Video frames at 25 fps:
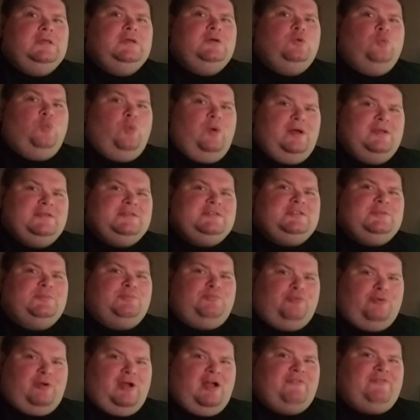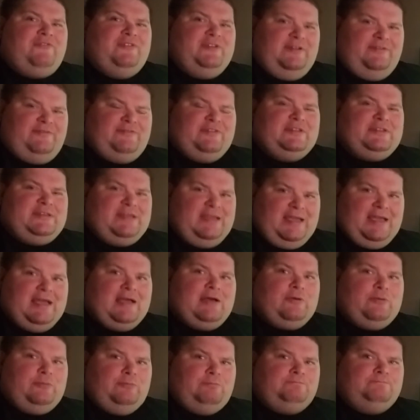was the prophet of the
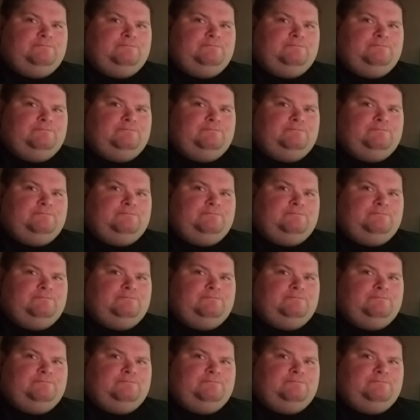town.